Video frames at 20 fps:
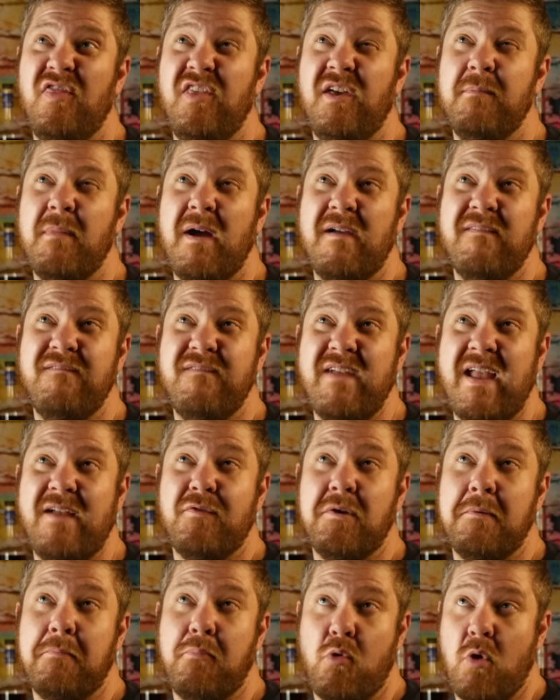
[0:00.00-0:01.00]
that my
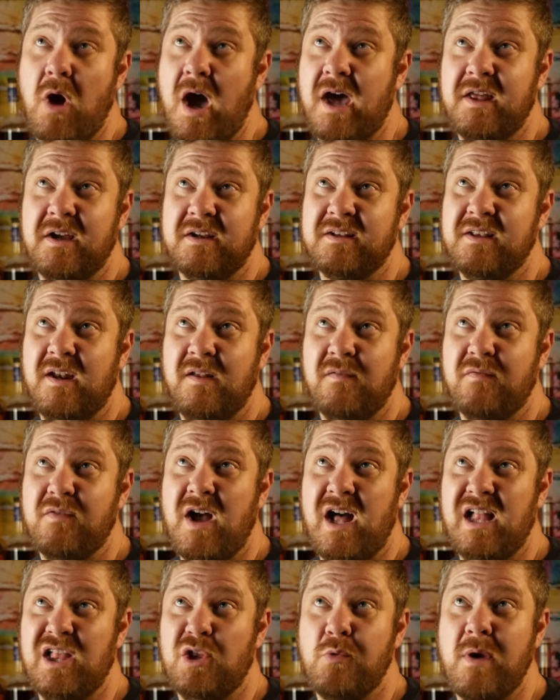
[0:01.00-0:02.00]
favorite product out of
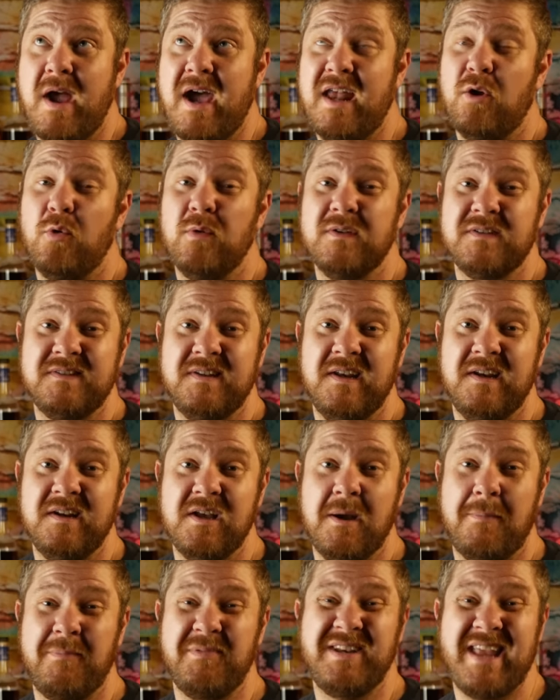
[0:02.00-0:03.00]
Colorado is Tin
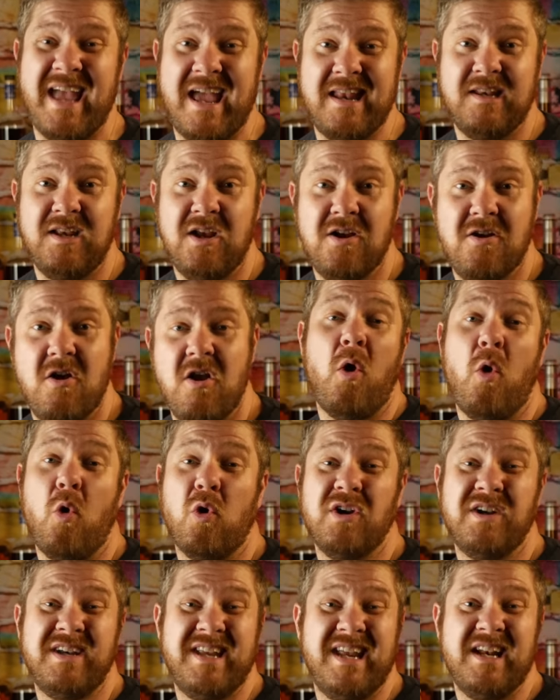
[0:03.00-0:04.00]
Cup 10-year or
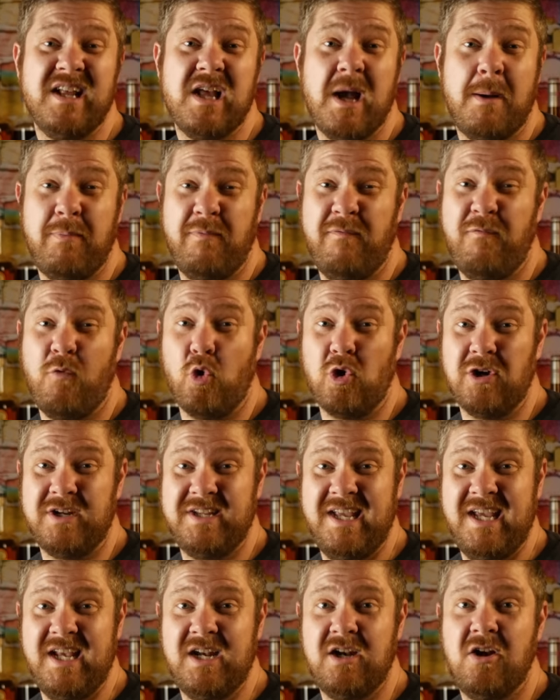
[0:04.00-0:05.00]
Tin Cup
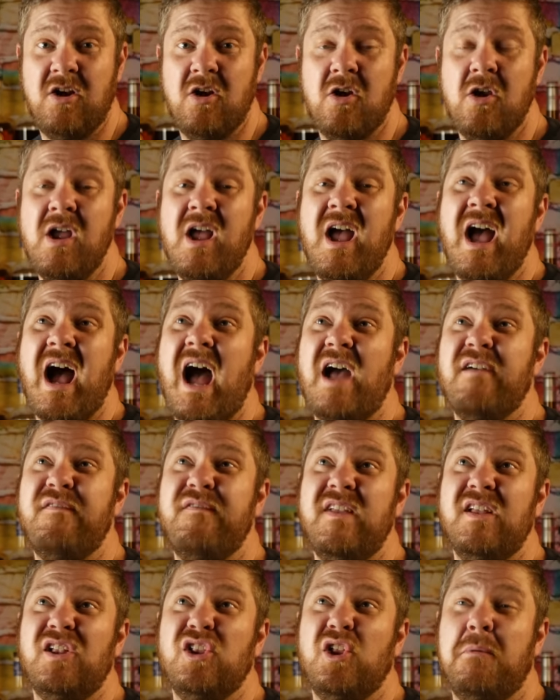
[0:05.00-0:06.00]
14-year, I
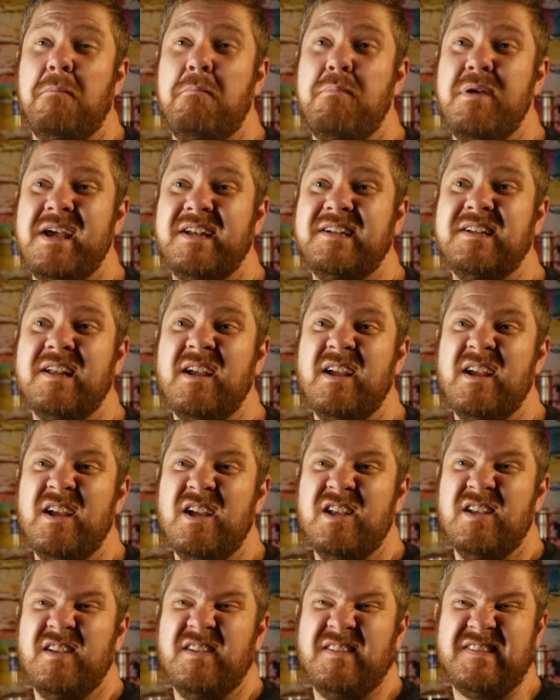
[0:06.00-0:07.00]
feel a bit
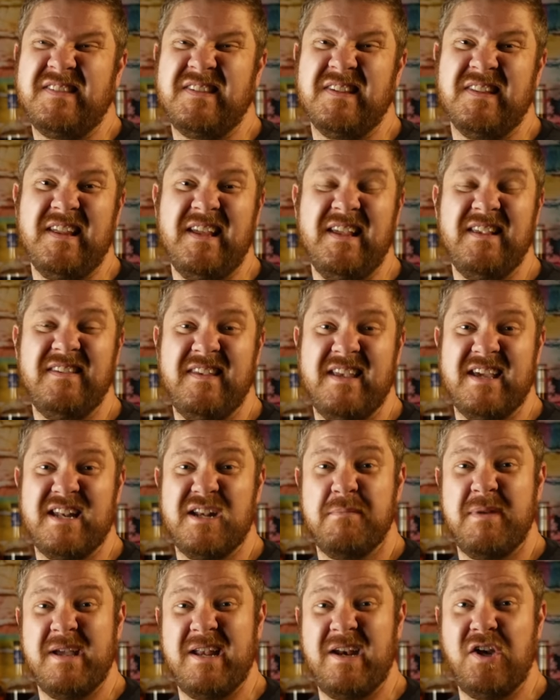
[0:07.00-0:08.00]
sleazy and a
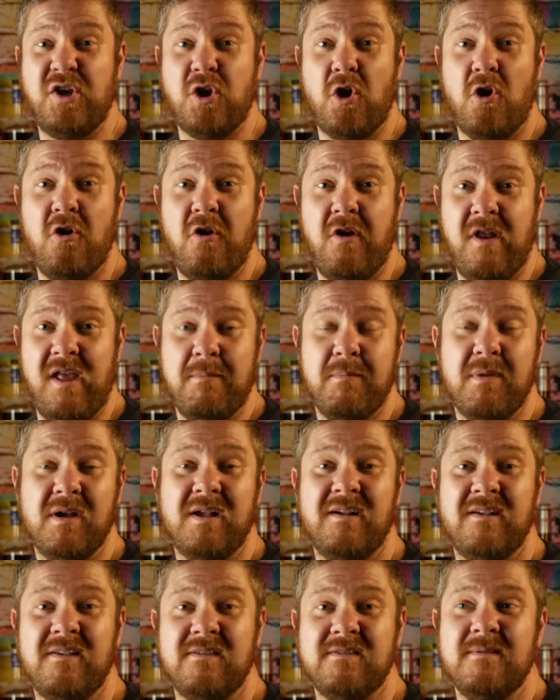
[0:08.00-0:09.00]
bit dirty
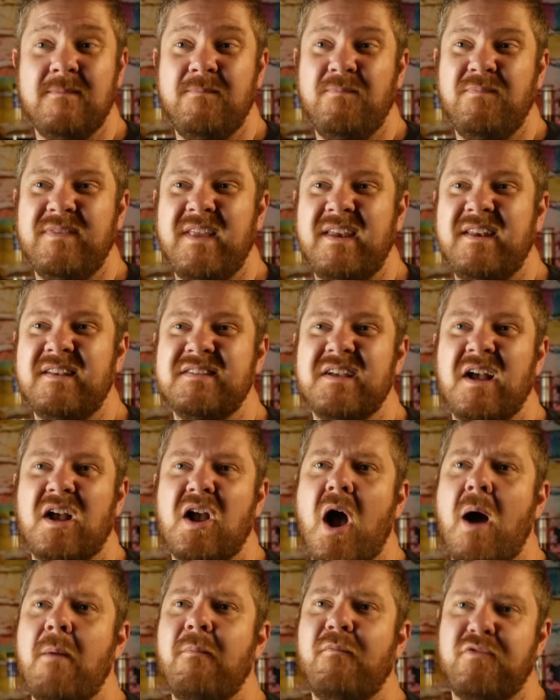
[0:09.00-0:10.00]
because that doesn't
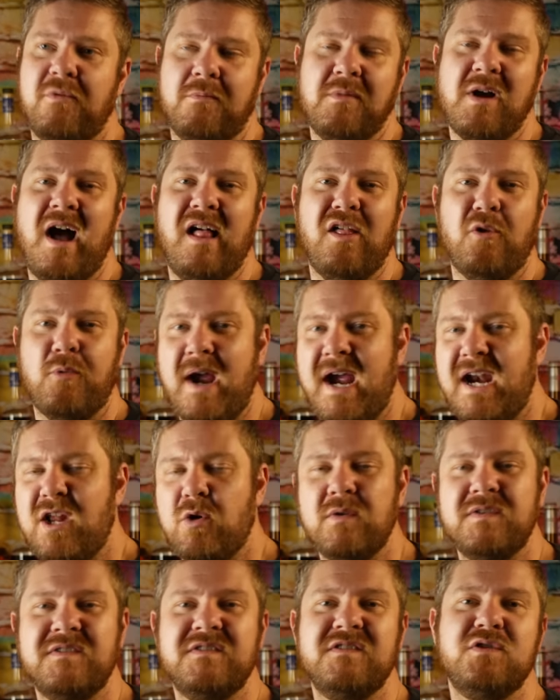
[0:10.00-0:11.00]
come from Colorado,
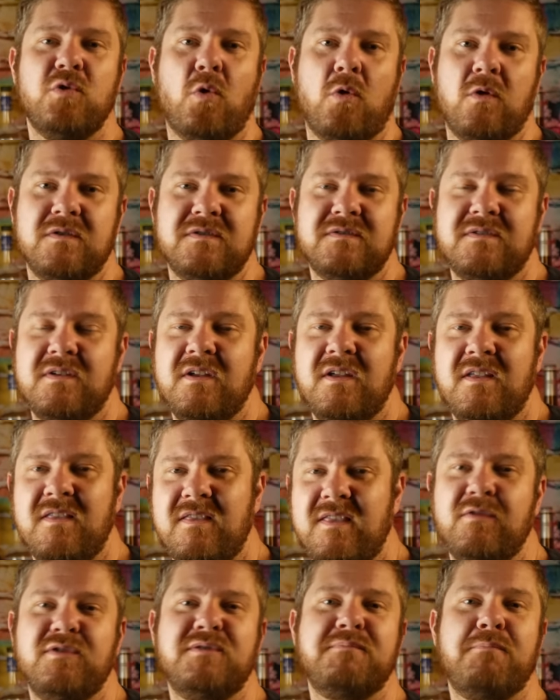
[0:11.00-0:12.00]
it's sourced.
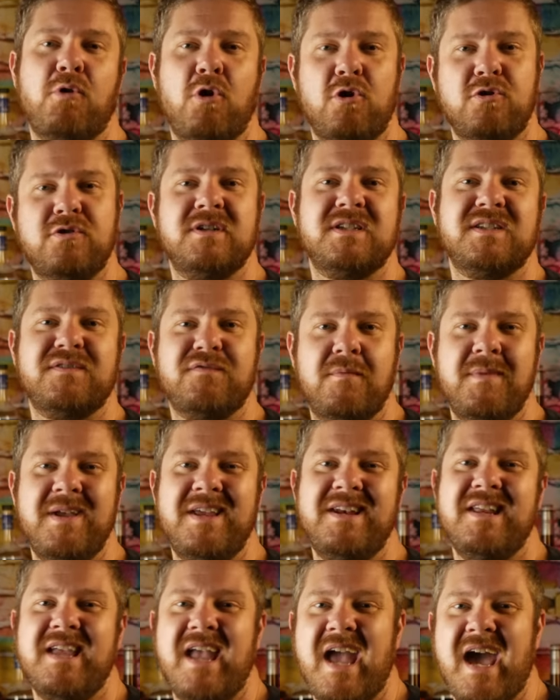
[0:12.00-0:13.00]
It was purchased from
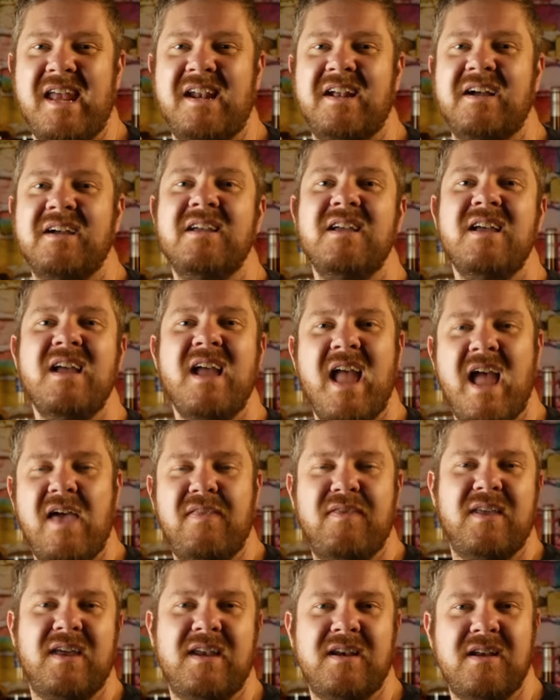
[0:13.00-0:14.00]
Indiana and
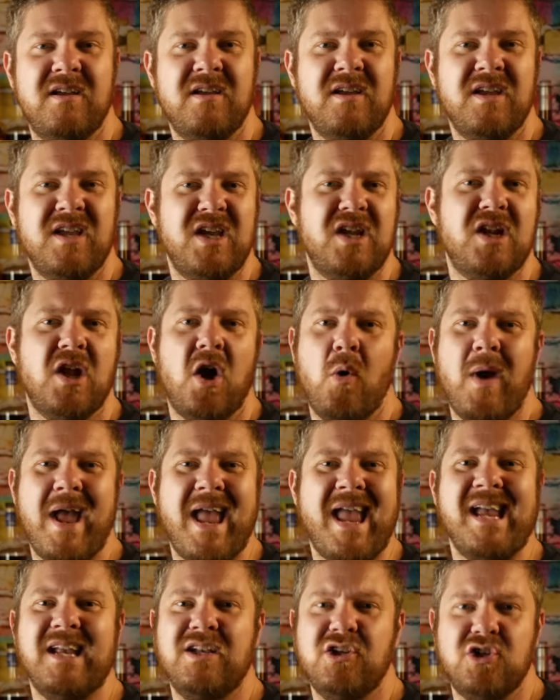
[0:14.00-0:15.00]
then, you know,
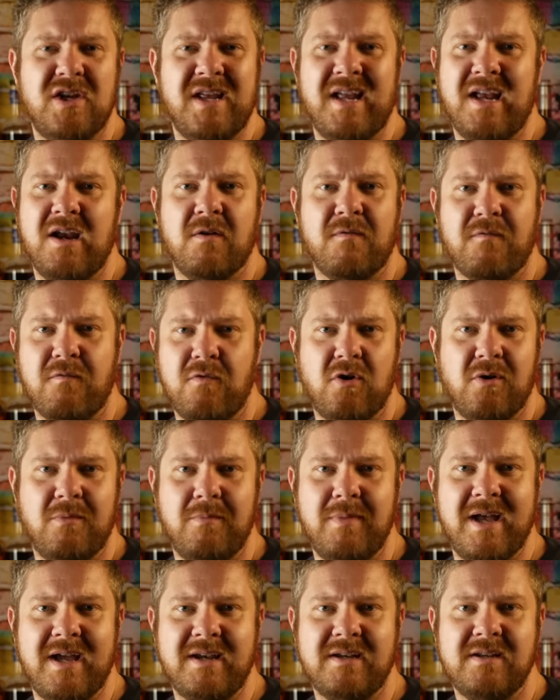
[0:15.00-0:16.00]
aged here for a
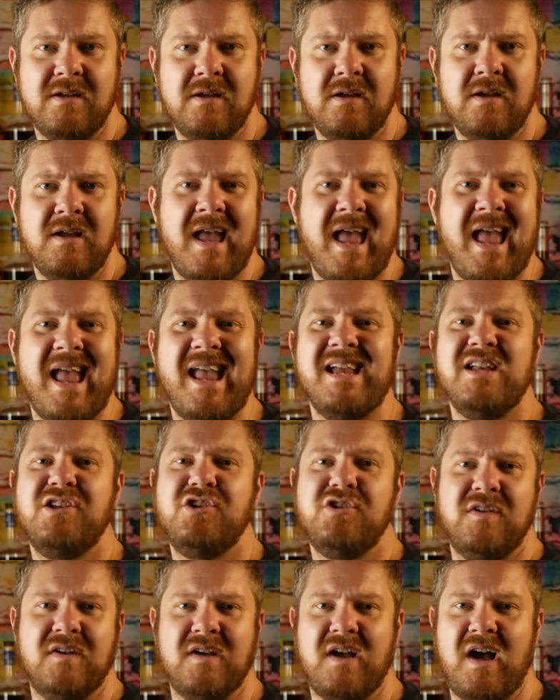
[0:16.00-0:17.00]
bit.
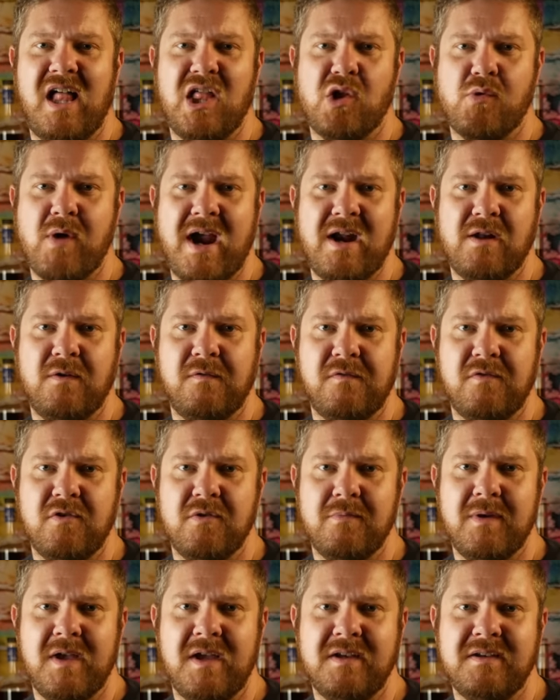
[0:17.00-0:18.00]
Aged in Colorado for a
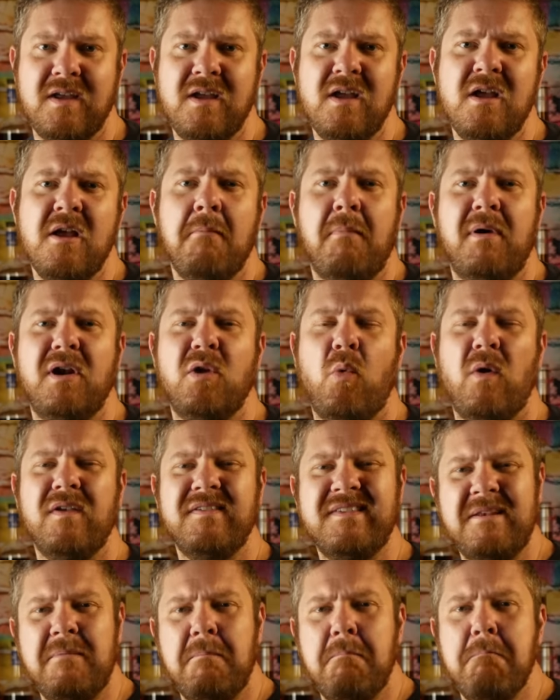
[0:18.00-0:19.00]
bit. But it
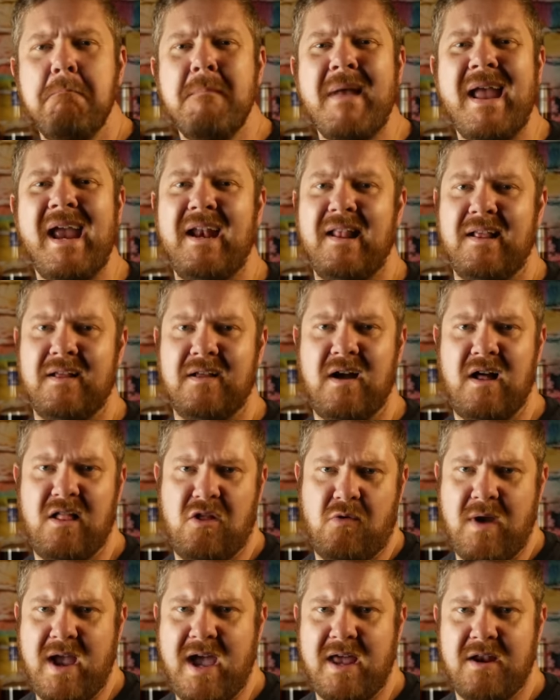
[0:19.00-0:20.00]
wasn't made in
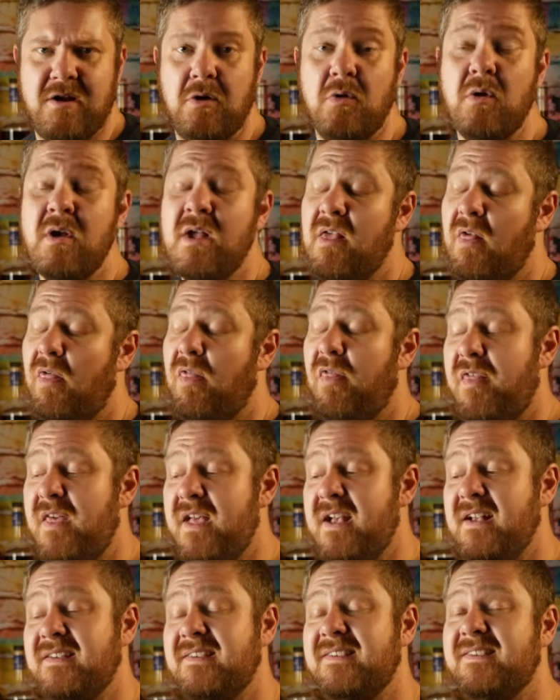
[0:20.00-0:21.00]
Colorado.
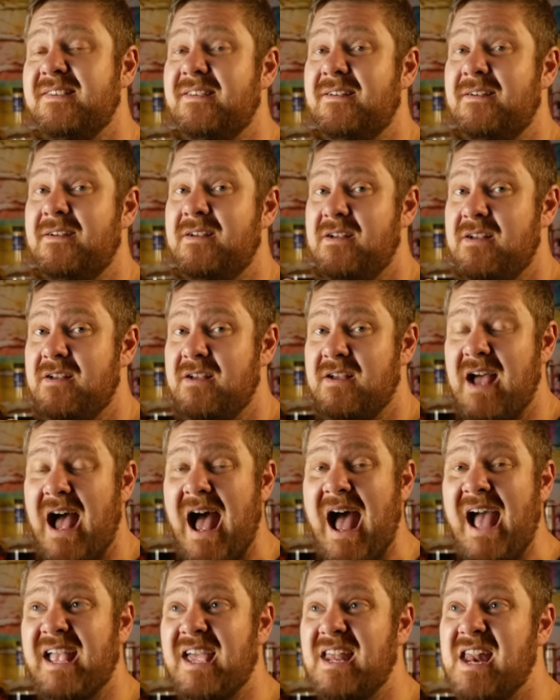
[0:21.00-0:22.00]
This,
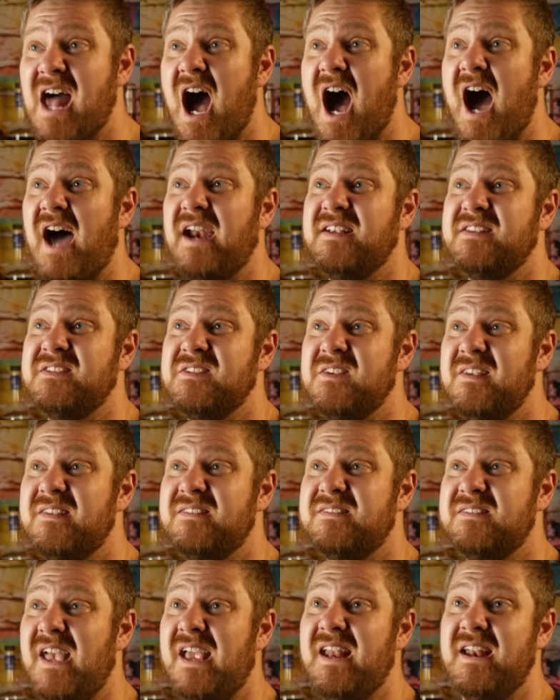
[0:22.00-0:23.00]
I can honestly
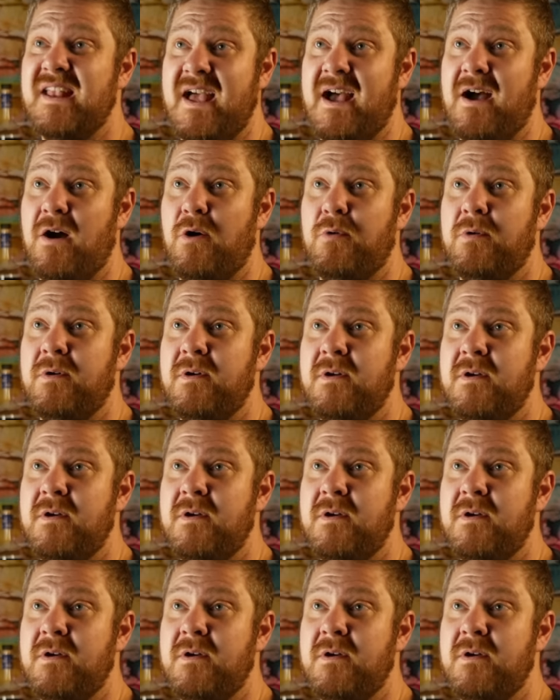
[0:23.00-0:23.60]
say now,